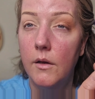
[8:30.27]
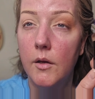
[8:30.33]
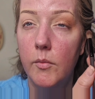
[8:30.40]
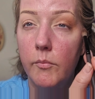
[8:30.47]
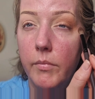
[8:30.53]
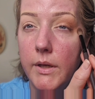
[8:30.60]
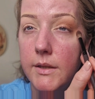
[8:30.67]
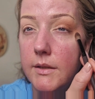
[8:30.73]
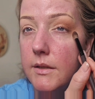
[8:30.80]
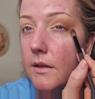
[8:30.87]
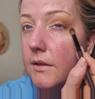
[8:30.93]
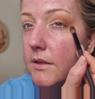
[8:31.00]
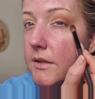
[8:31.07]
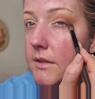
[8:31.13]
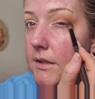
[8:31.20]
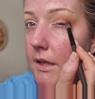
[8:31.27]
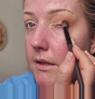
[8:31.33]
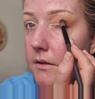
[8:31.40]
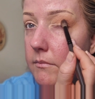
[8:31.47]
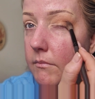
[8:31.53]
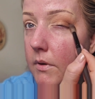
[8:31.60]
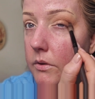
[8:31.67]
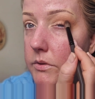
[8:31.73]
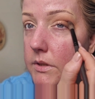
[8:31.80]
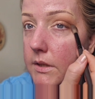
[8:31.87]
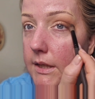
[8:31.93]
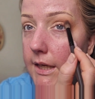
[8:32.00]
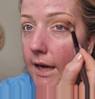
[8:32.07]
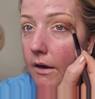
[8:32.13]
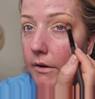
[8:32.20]
but stick
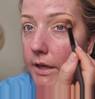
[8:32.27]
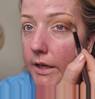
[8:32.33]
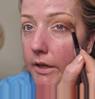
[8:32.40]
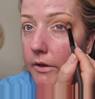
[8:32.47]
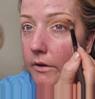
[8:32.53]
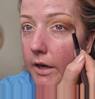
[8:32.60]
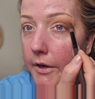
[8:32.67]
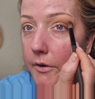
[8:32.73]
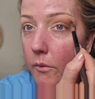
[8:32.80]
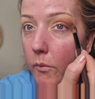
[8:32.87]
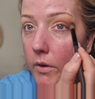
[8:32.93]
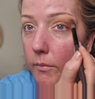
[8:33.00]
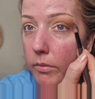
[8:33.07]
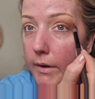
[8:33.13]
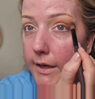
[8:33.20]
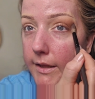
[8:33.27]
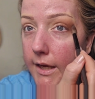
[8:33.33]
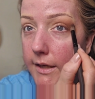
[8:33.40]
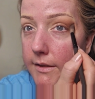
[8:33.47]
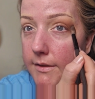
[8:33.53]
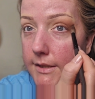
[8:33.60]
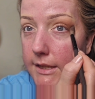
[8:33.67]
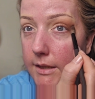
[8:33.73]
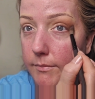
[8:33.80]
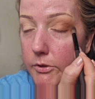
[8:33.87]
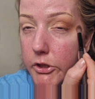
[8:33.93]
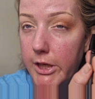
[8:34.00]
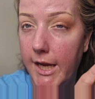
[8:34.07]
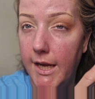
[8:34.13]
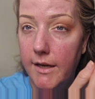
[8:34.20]
mostly out here. I don't want to bring that deep
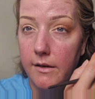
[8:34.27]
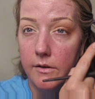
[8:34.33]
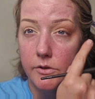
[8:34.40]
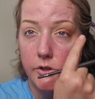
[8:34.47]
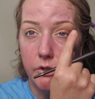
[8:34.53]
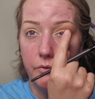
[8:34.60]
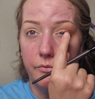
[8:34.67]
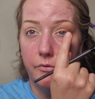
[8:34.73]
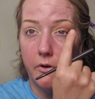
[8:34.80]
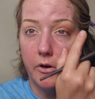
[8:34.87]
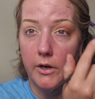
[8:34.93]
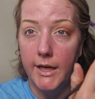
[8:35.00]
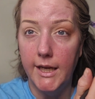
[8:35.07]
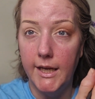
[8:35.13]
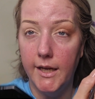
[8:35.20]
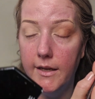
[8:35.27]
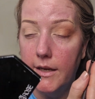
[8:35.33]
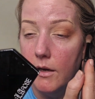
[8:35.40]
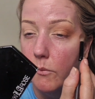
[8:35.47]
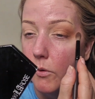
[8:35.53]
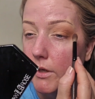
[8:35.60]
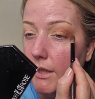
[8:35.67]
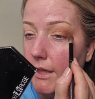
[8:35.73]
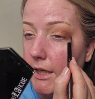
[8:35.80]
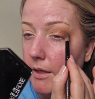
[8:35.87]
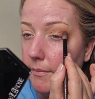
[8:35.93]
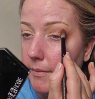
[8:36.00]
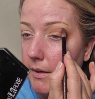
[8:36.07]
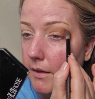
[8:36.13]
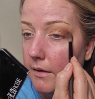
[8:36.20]
shade too far in. I want to
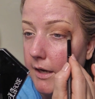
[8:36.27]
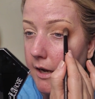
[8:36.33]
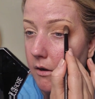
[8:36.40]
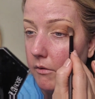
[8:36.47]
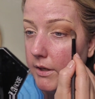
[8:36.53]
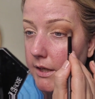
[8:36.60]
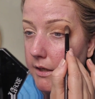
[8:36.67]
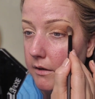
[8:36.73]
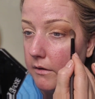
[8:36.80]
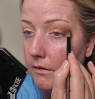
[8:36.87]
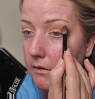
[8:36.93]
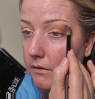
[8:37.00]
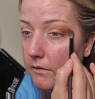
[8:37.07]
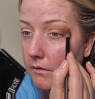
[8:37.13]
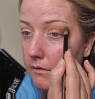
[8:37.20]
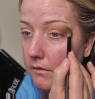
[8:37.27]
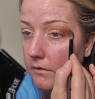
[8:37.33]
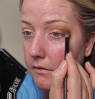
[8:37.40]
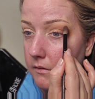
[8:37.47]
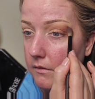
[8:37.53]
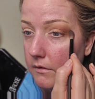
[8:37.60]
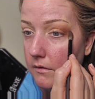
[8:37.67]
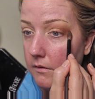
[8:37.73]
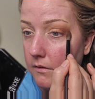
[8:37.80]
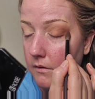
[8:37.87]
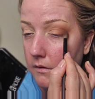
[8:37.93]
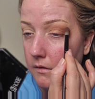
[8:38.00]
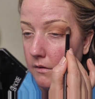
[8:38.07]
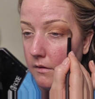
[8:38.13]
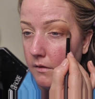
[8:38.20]
keep it out here.
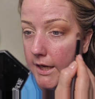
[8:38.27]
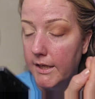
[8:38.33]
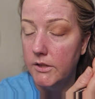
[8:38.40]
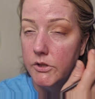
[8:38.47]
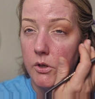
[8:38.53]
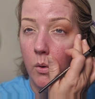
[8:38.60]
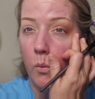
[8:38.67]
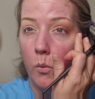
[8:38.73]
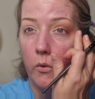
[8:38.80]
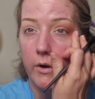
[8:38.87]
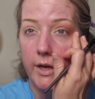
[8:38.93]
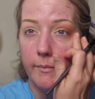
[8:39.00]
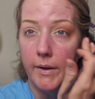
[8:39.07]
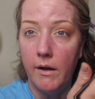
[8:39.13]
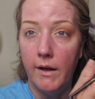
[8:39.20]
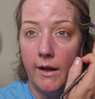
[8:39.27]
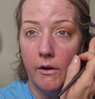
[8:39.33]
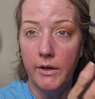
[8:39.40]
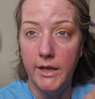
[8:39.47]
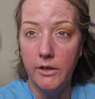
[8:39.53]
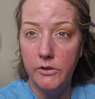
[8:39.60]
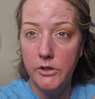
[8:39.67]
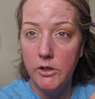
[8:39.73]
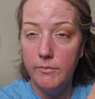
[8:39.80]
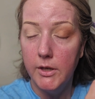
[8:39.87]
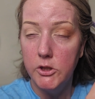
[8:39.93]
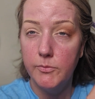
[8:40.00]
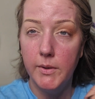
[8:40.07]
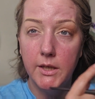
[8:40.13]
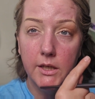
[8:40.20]
And don't worry about out here too
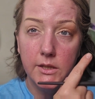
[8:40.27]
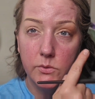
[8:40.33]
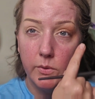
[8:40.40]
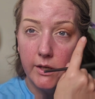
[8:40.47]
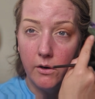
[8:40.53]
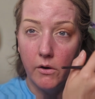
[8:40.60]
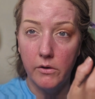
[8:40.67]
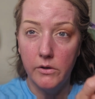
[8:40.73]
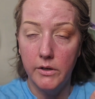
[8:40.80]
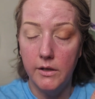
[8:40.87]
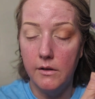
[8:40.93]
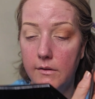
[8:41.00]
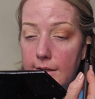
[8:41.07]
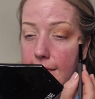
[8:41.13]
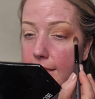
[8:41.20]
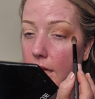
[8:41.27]
much because we are going to clean